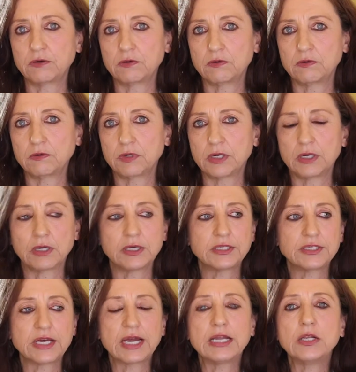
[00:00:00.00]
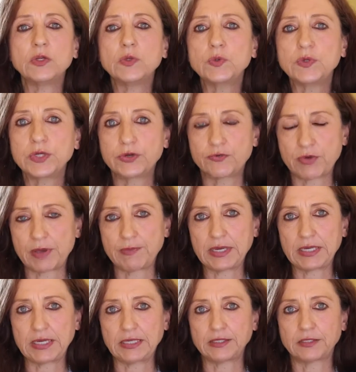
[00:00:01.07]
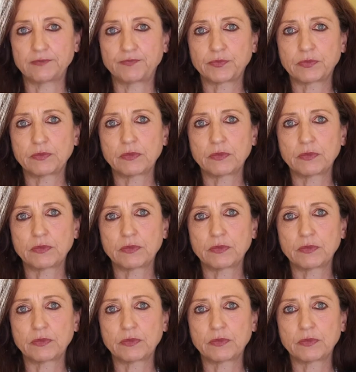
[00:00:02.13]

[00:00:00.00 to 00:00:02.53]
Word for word: or diluted remedies.